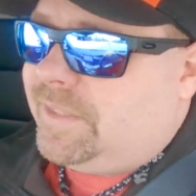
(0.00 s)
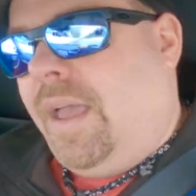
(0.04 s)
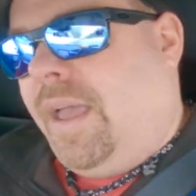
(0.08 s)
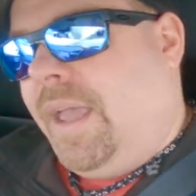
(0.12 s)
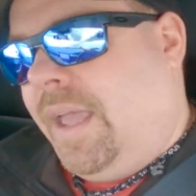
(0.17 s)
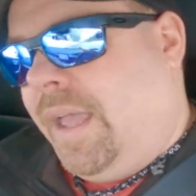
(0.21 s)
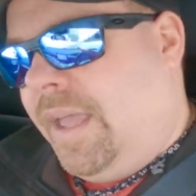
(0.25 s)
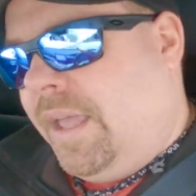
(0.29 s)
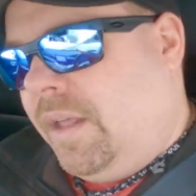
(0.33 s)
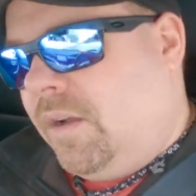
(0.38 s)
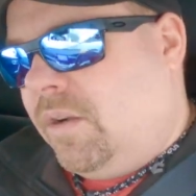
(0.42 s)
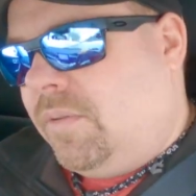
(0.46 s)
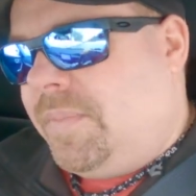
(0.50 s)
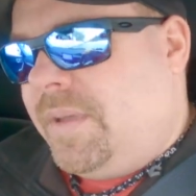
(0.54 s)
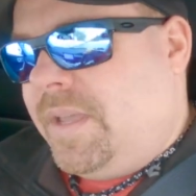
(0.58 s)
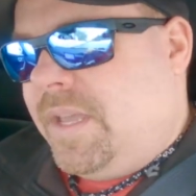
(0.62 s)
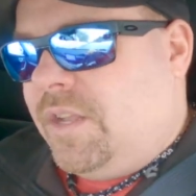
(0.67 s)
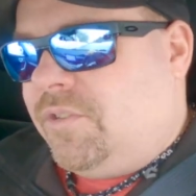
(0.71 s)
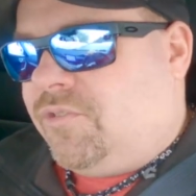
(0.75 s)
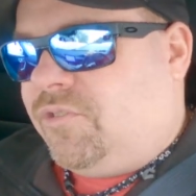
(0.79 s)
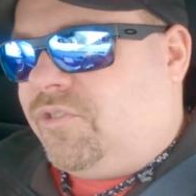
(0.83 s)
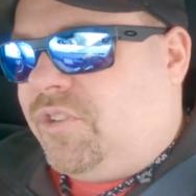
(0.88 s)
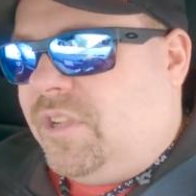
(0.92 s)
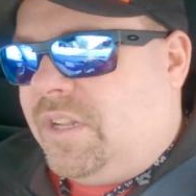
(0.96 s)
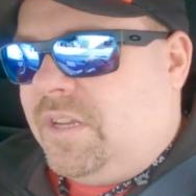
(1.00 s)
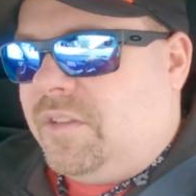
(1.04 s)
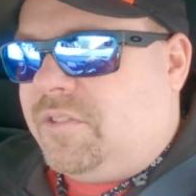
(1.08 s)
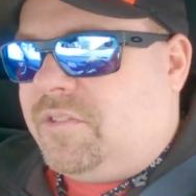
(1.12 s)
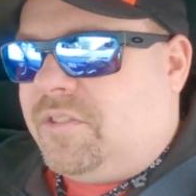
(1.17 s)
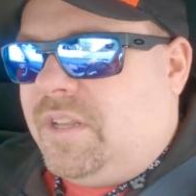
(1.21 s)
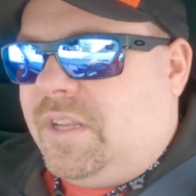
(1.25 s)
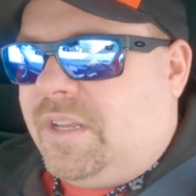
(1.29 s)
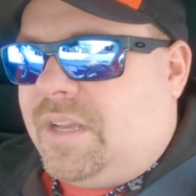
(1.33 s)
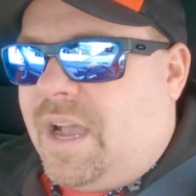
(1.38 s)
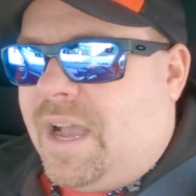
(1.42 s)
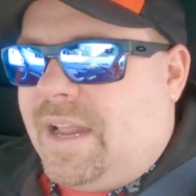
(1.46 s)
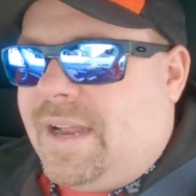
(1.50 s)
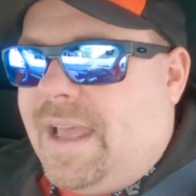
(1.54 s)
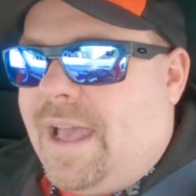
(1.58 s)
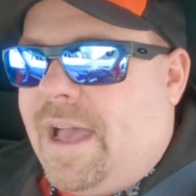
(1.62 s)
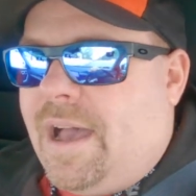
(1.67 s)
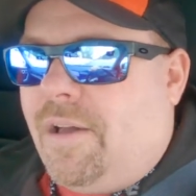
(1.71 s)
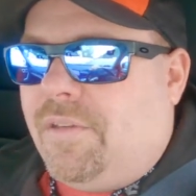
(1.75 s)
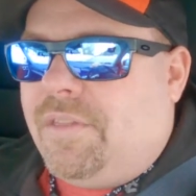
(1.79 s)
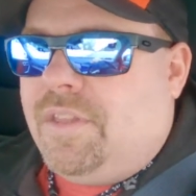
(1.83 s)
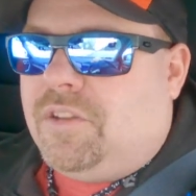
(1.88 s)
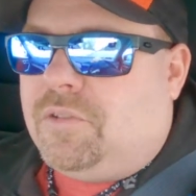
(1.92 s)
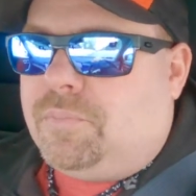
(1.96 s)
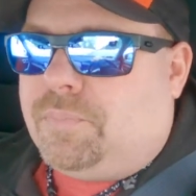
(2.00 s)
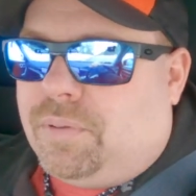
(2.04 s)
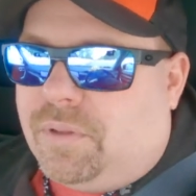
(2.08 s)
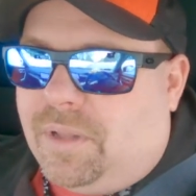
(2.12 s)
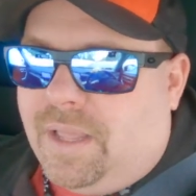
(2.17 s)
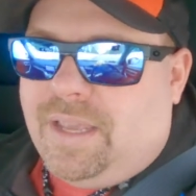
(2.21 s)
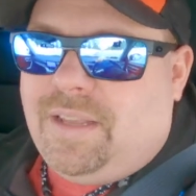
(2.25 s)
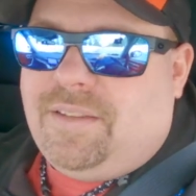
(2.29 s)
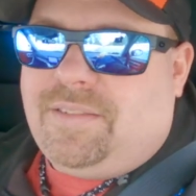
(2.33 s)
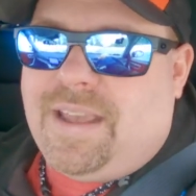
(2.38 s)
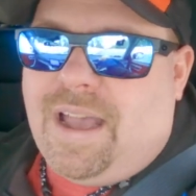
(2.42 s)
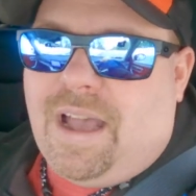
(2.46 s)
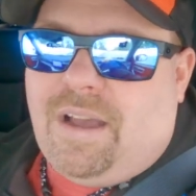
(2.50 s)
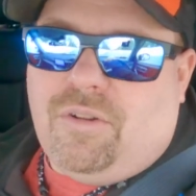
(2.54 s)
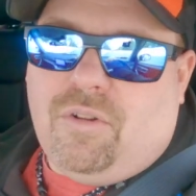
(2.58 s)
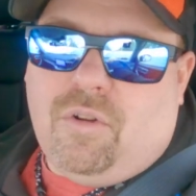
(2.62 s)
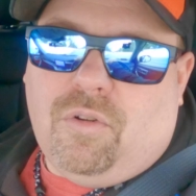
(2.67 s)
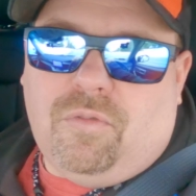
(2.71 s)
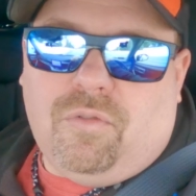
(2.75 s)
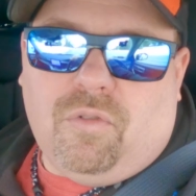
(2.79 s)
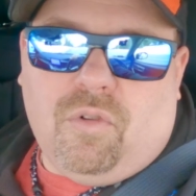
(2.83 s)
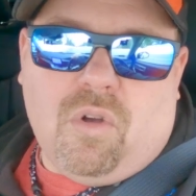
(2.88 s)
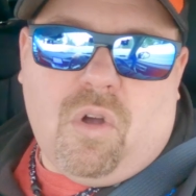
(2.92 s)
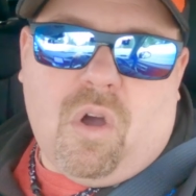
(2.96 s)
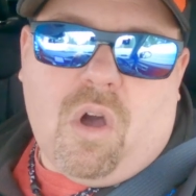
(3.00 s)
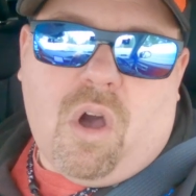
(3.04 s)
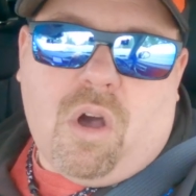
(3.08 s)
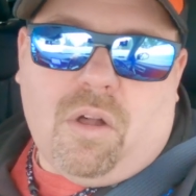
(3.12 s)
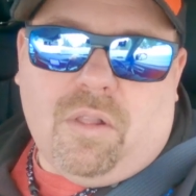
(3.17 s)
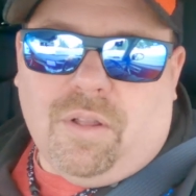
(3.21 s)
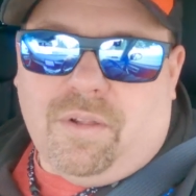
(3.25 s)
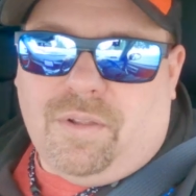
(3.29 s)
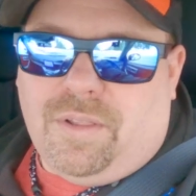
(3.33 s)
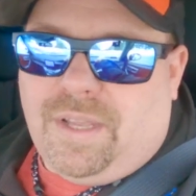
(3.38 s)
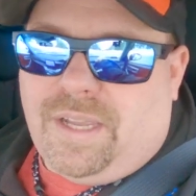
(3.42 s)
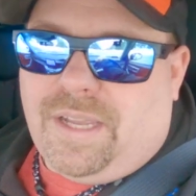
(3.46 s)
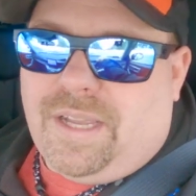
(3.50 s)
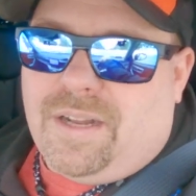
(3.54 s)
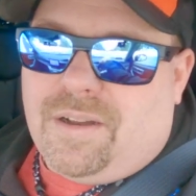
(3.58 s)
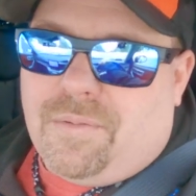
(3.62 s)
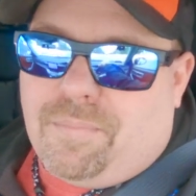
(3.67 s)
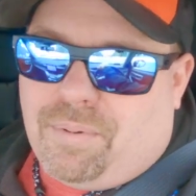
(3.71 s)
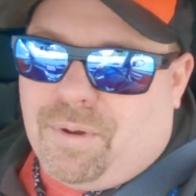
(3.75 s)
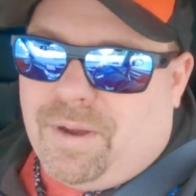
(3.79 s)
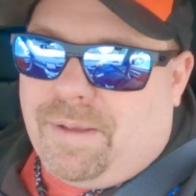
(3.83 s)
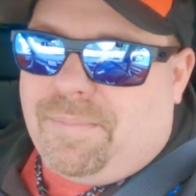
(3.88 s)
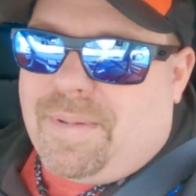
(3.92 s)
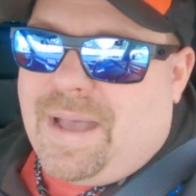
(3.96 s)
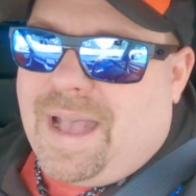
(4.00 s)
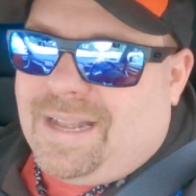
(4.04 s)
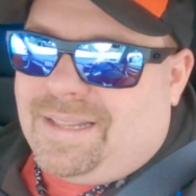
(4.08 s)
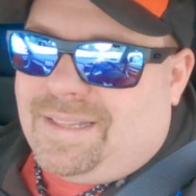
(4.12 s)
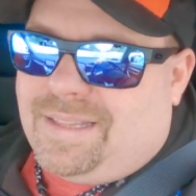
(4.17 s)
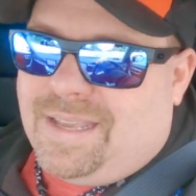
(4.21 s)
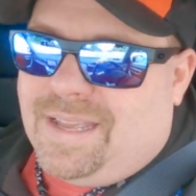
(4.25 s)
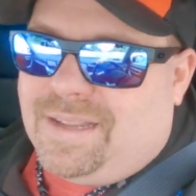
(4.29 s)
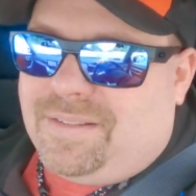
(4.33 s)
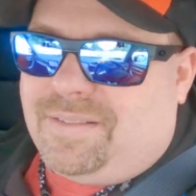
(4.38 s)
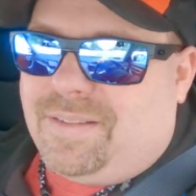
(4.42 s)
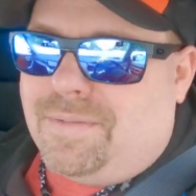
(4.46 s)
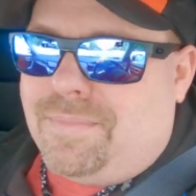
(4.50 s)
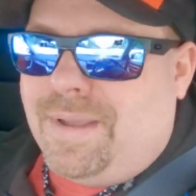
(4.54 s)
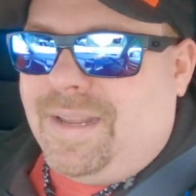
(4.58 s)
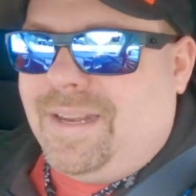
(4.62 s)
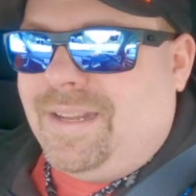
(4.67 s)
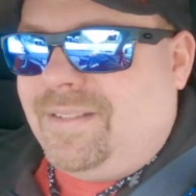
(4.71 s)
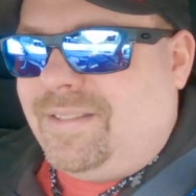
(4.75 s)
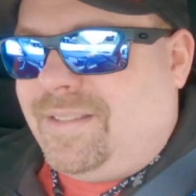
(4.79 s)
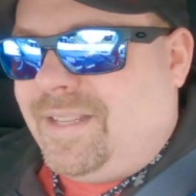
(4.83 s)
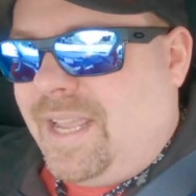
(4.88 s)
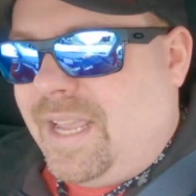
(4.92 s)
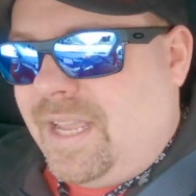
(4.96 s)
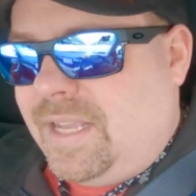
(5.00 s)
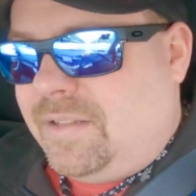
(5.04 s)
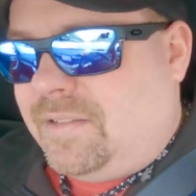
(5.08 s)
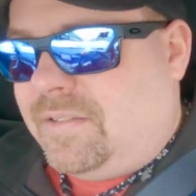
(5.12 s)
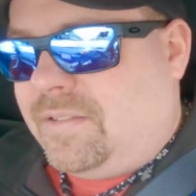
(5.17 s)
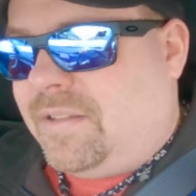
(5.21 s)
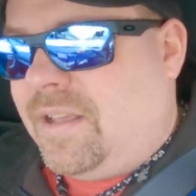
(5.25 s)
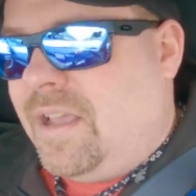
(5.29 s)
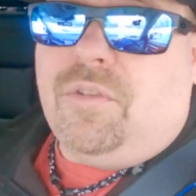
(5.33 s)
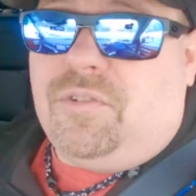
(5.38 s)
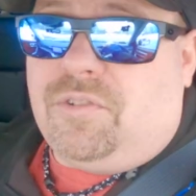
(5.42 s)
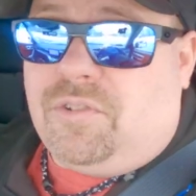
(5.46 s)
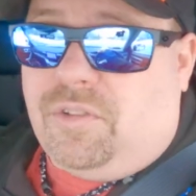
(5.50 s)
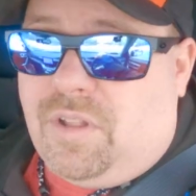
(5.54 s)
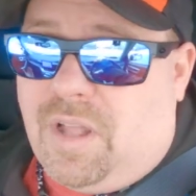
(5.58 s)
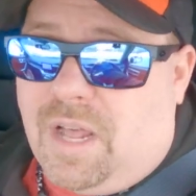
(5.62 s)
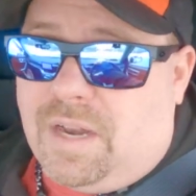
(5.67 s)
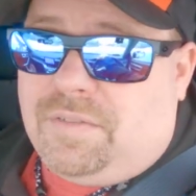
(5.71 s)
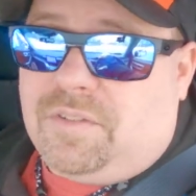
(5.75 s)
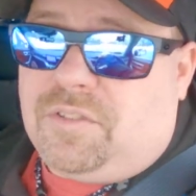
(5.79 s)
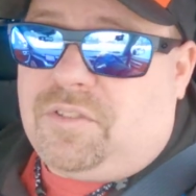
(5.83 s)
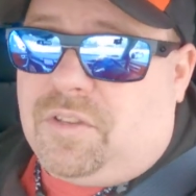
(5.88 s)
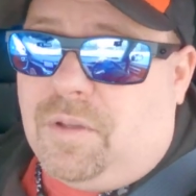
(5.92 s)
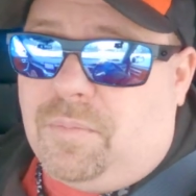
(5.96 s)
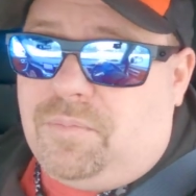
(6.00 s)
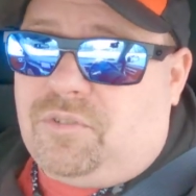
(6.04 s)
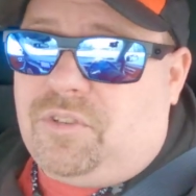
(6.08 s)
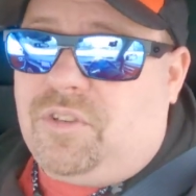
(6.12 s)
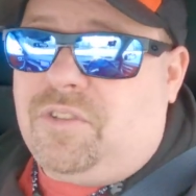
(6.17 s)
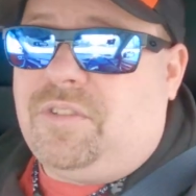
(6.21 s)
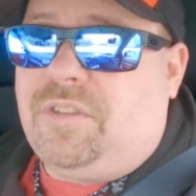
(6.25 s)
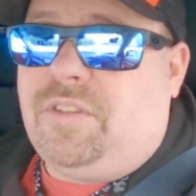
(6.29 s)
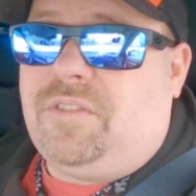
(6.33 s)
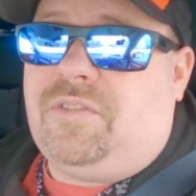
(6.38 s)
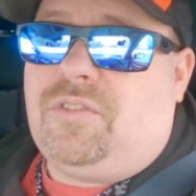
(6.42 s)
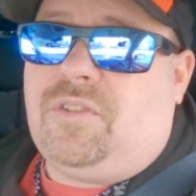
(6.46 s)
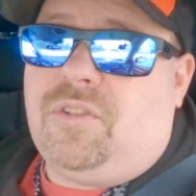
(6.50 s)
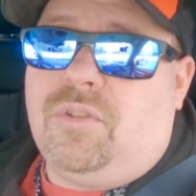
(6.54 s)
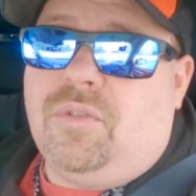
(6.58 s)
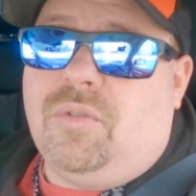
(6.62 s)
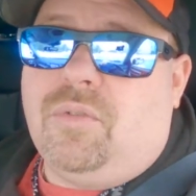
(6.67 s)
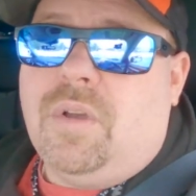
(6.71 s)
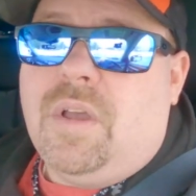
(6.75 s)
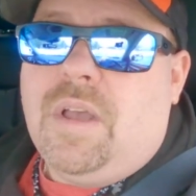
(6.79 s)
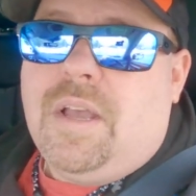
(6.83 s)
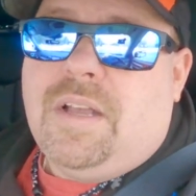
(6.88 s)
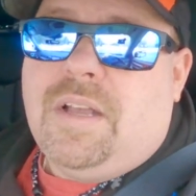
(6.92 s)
It'll be interesting to see kind of how this plays out overall. Are they going to bring back the estimated dates? But there's a lot of assumptions as to